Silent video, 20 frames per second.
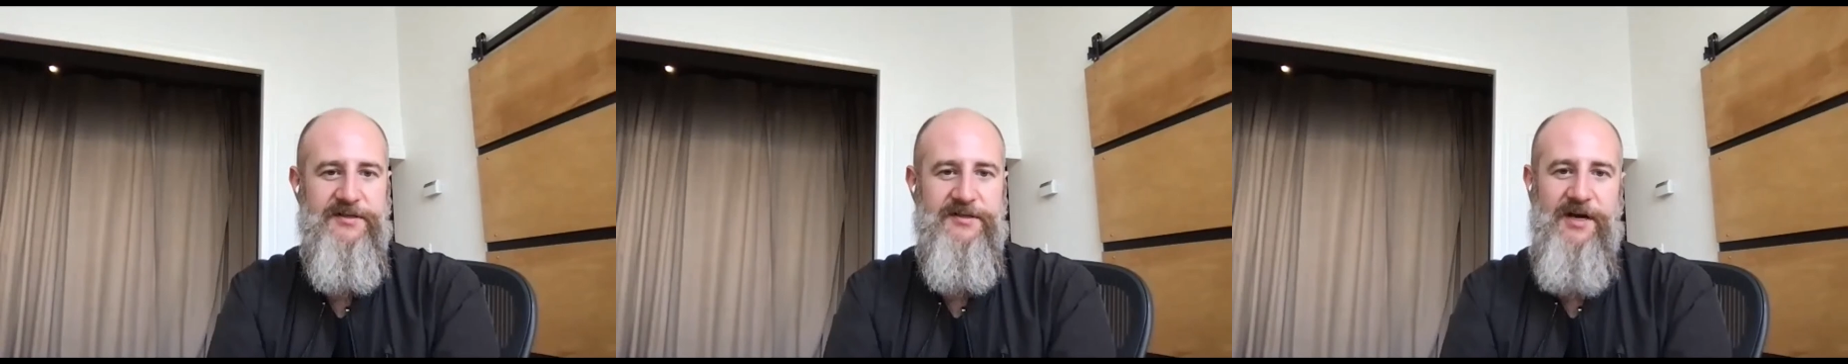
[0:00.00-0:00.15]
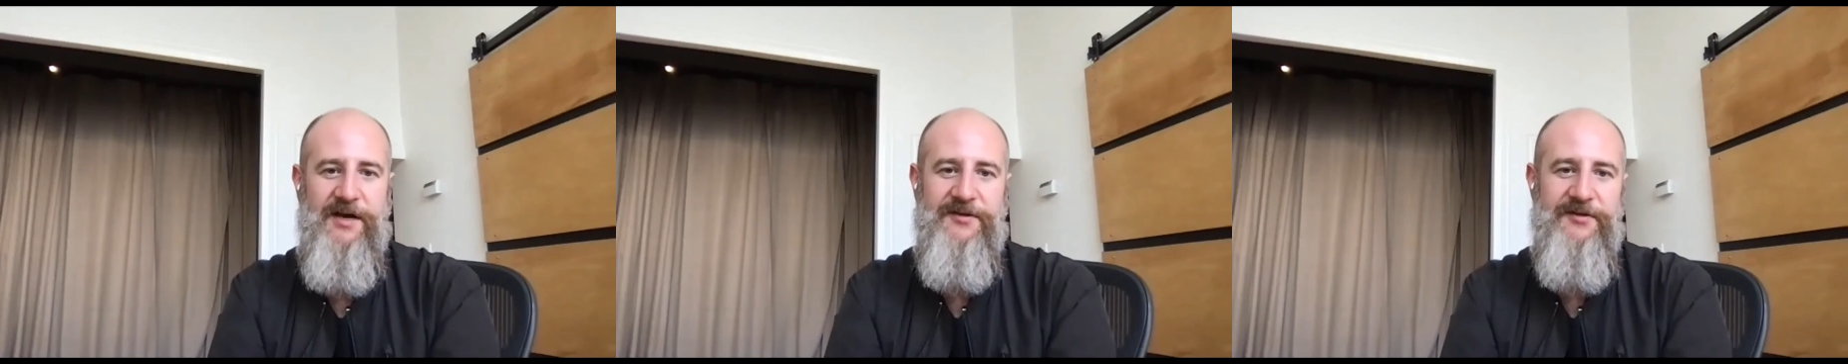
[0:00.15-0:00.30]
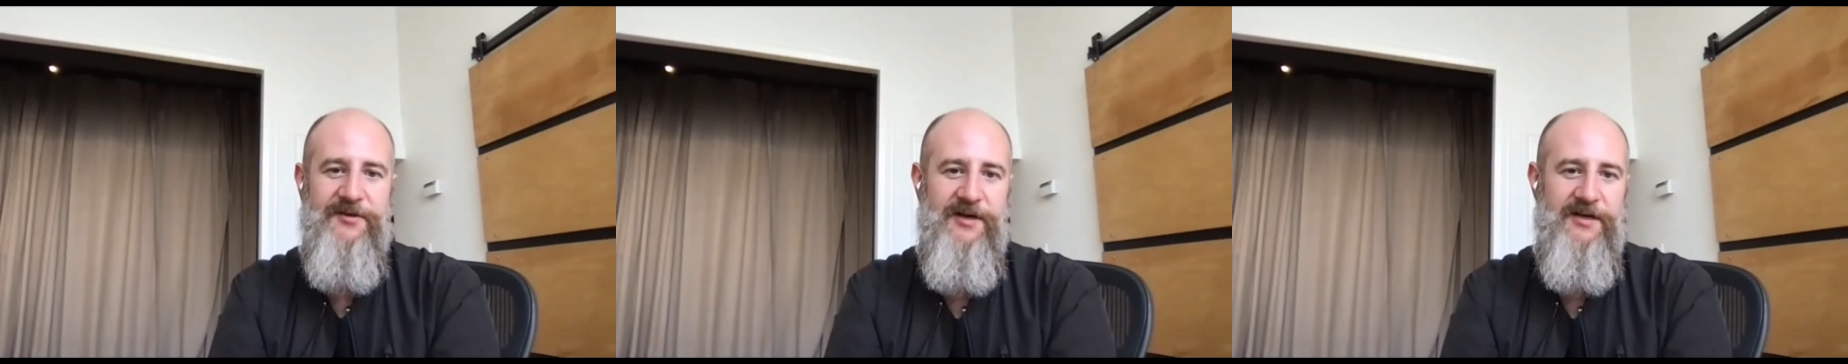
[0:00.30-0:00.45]

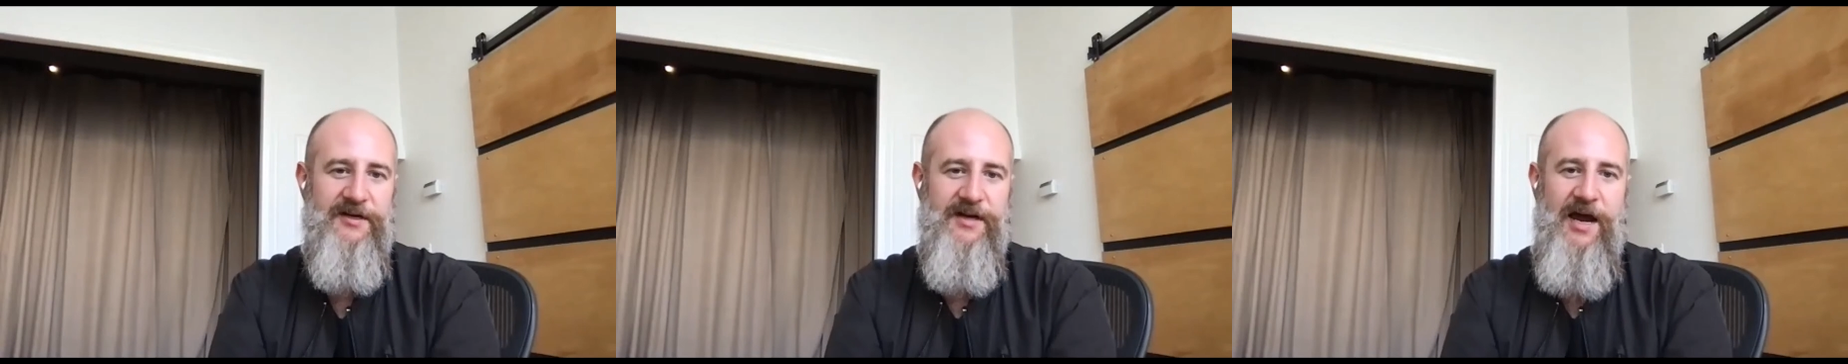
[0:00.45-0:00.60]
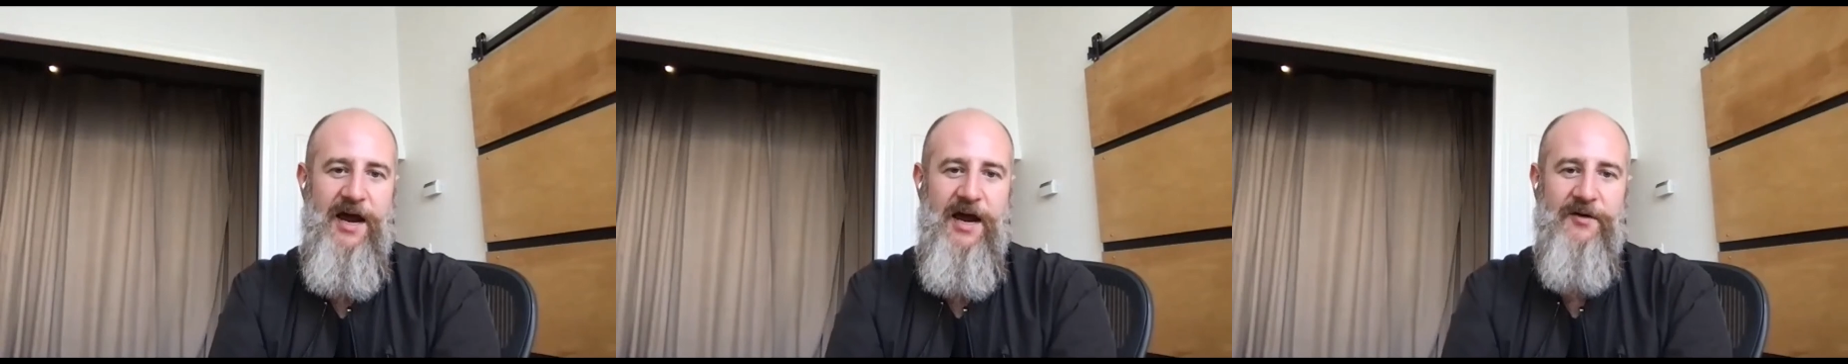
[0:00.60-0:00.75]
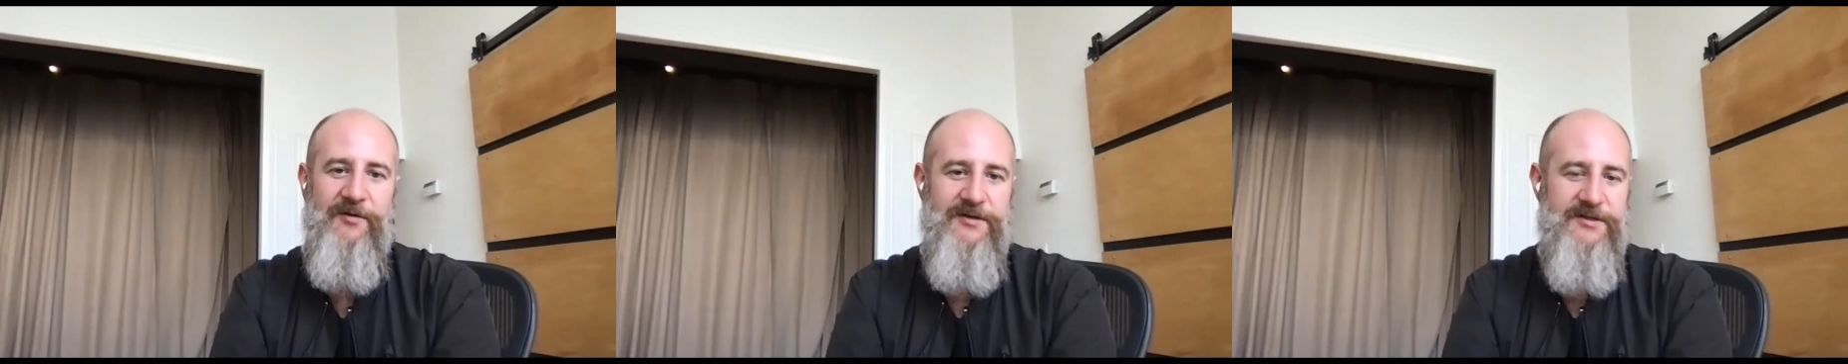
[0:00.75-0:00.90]
I think
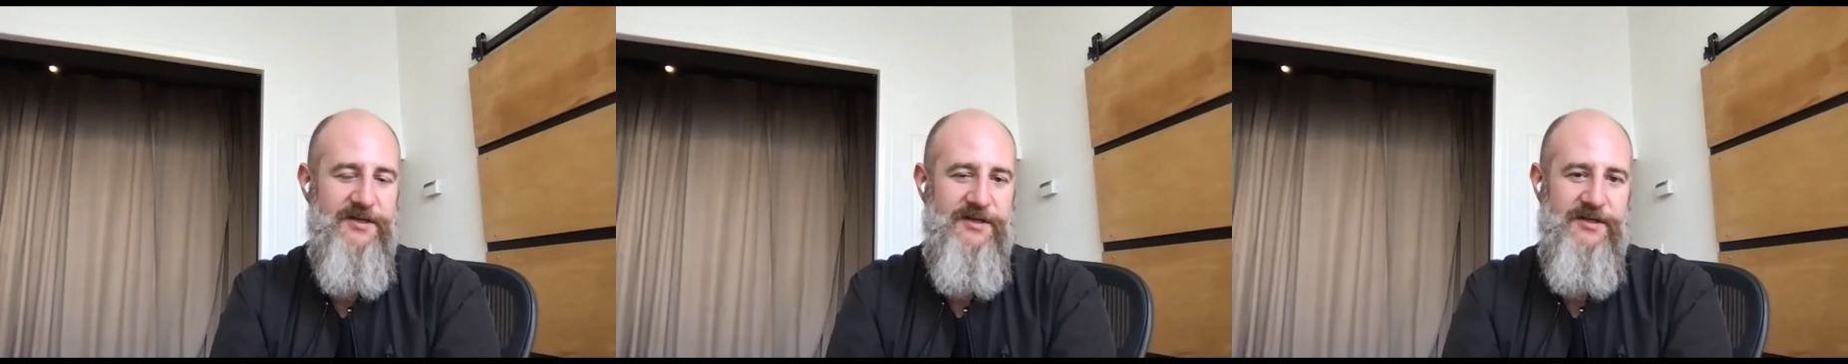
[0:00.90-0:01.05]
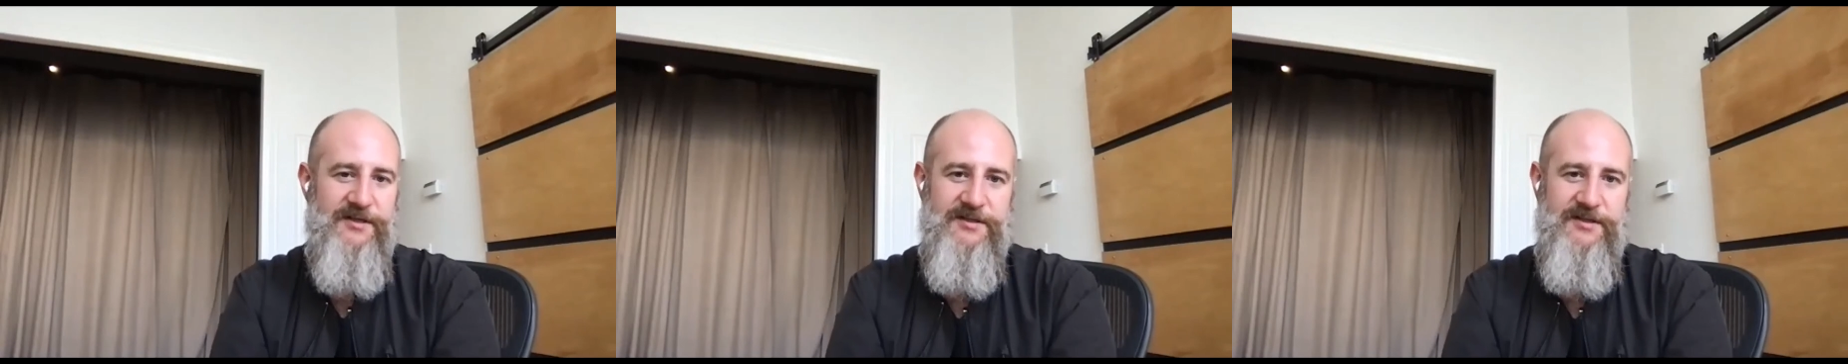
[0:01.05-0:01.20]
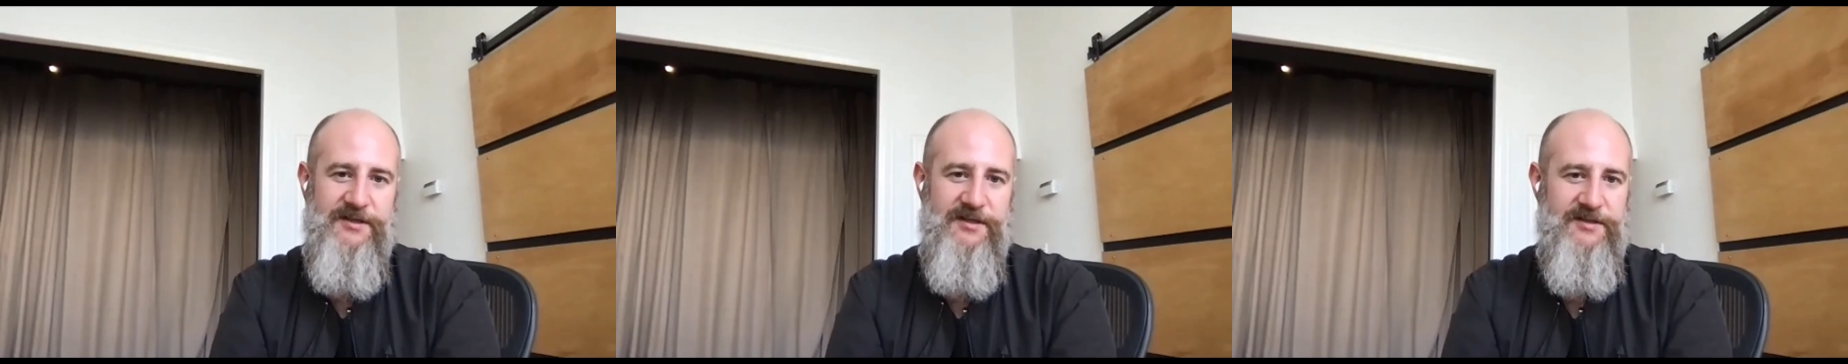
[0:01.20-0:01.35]
now
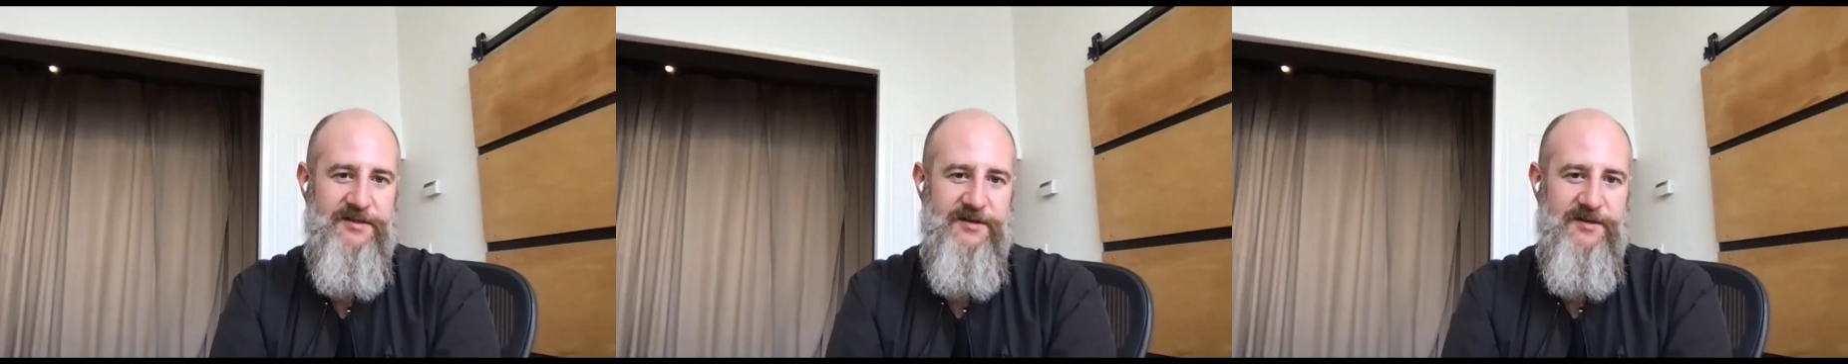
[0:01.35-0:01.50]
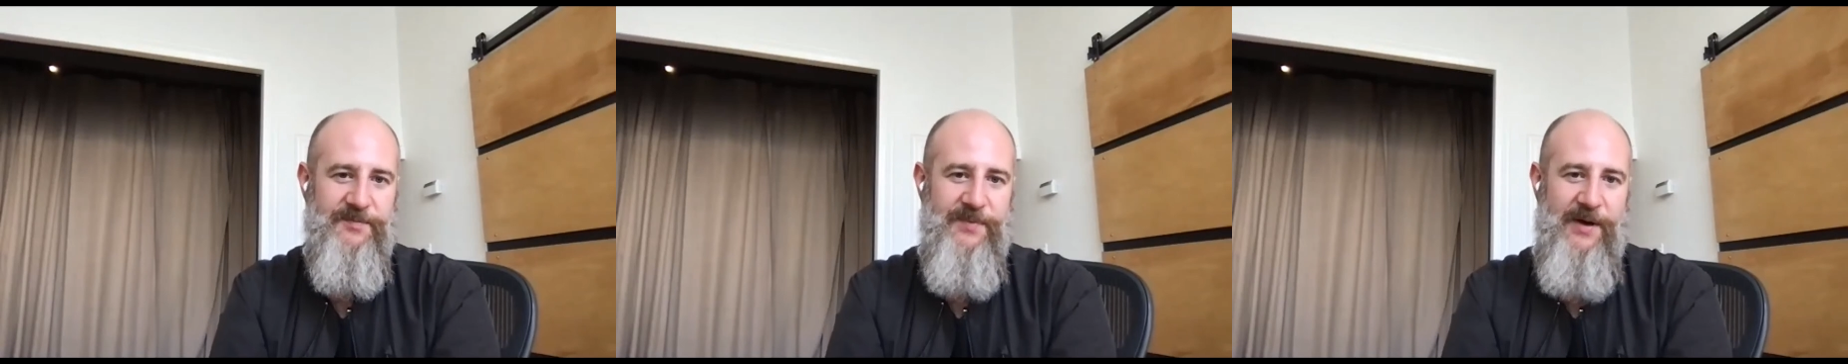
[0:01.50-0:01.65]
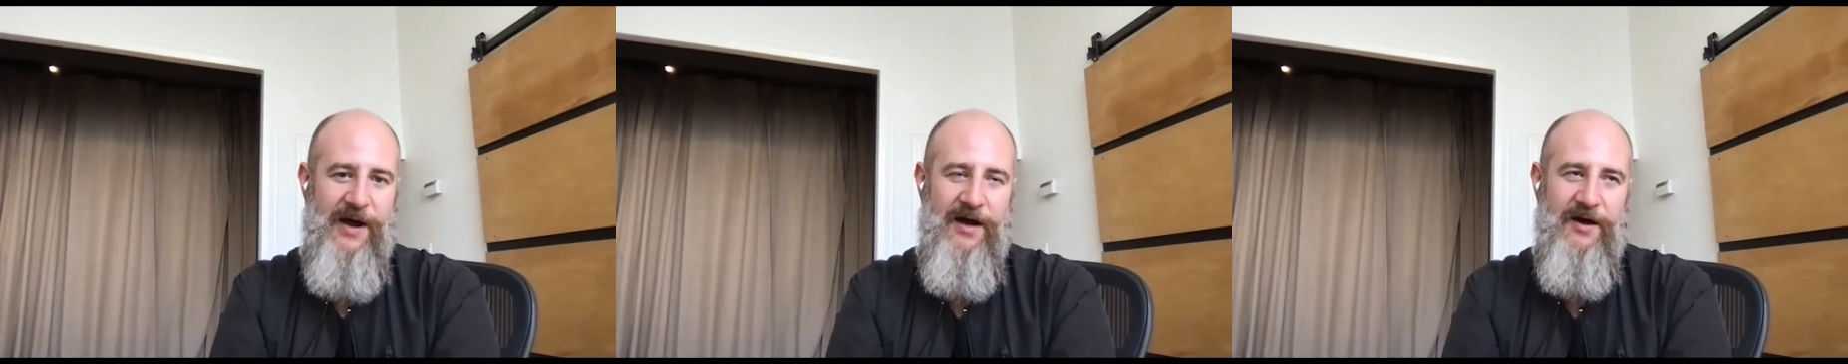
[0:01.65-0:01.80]
it's
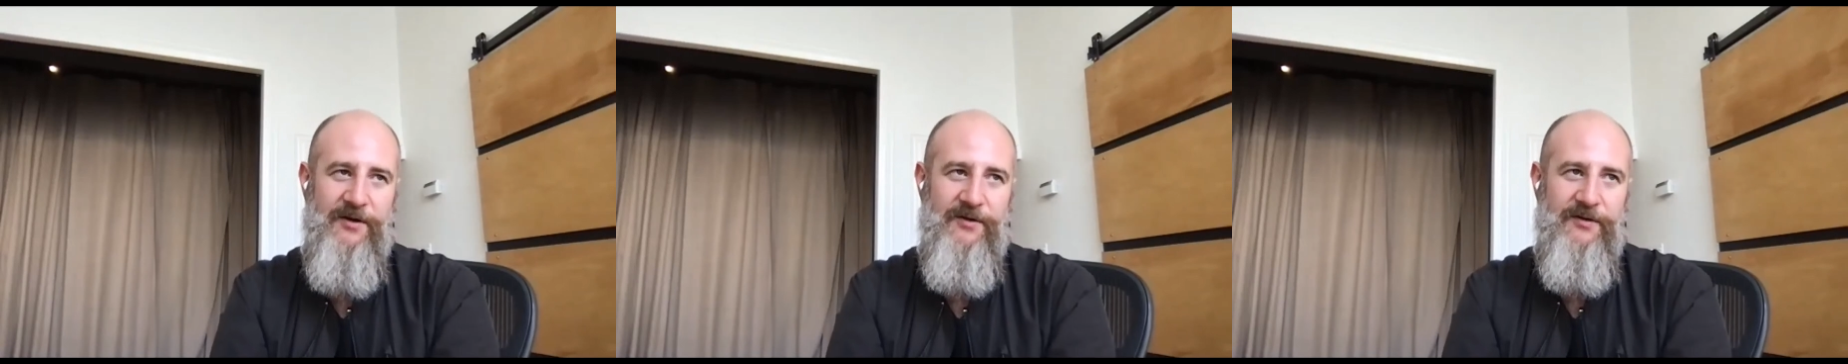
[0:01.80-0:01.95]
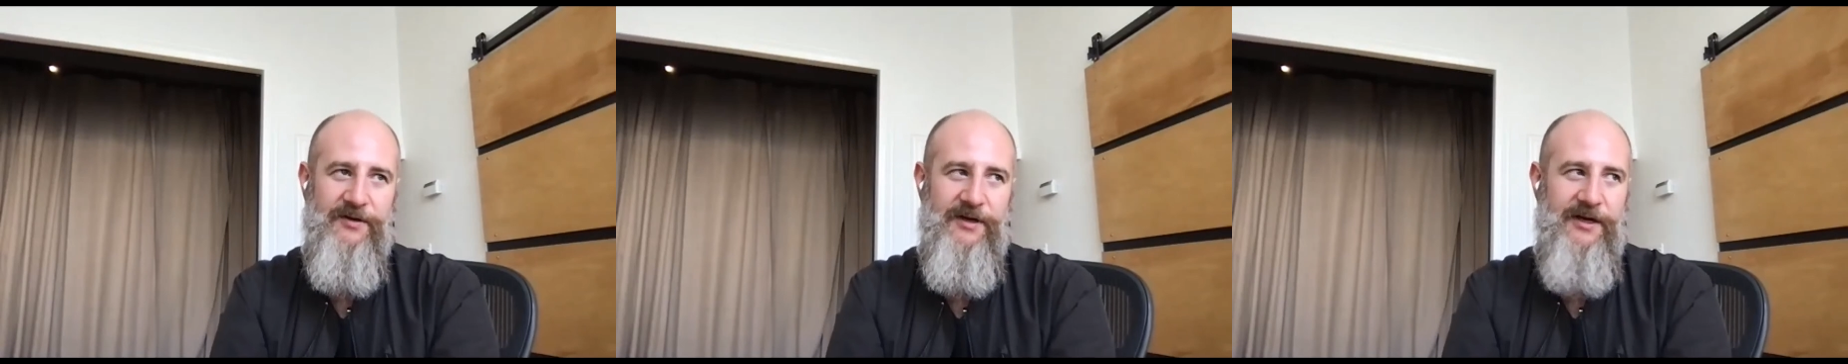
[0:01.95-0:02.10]
about,